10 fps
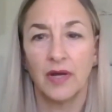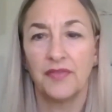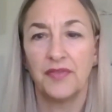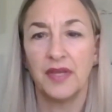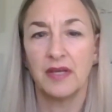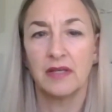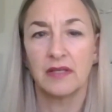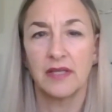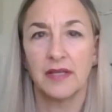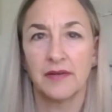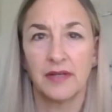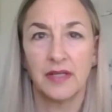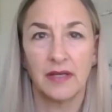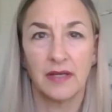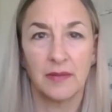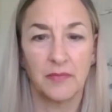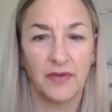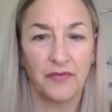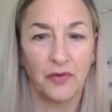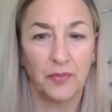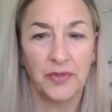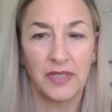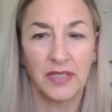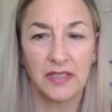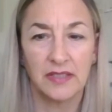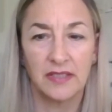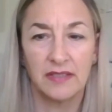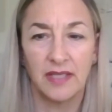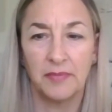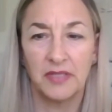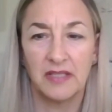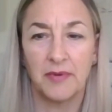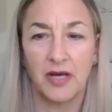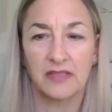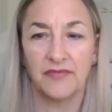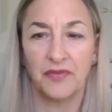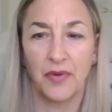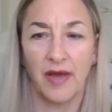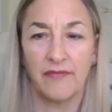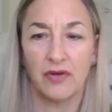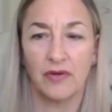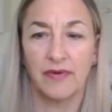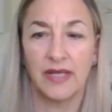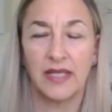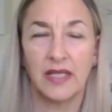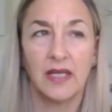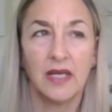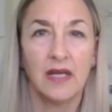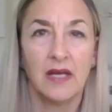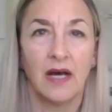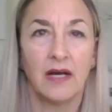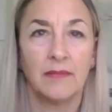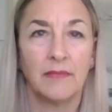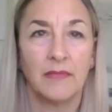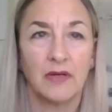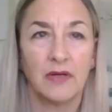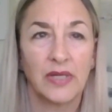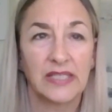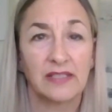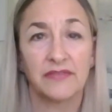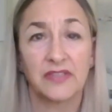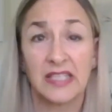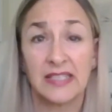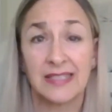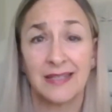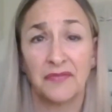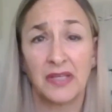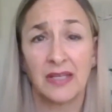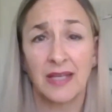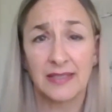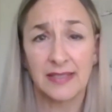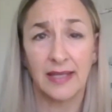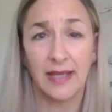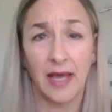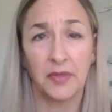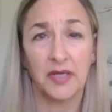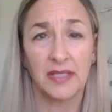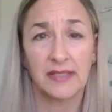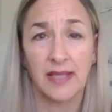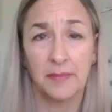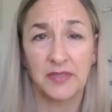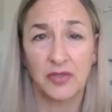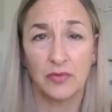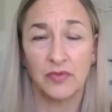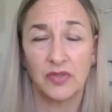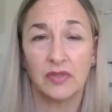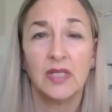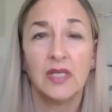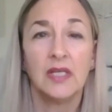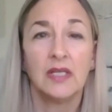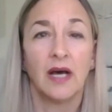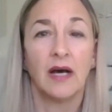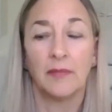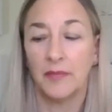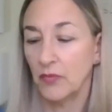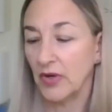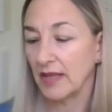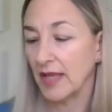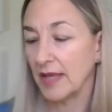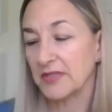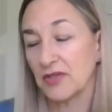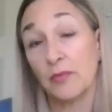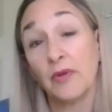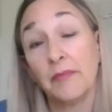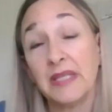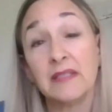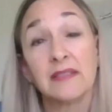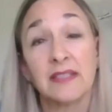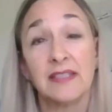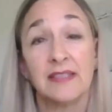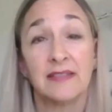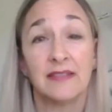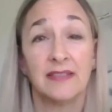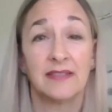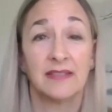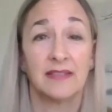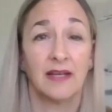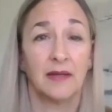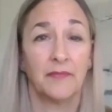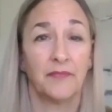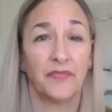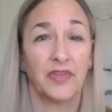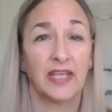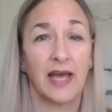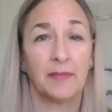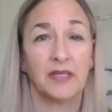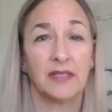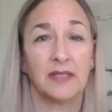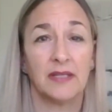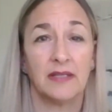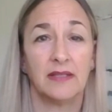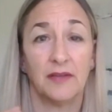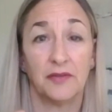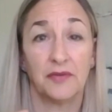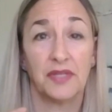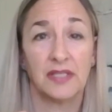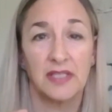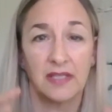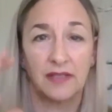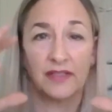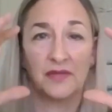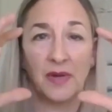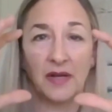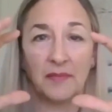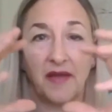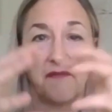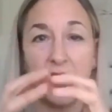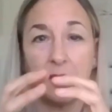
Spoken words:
think, Carrie, if you'll type into the box if you haven't already, Quicksilver Scientific has a GABA that's liposomal. And what liposomal means is it's the GABA and other things in there are surrounded by a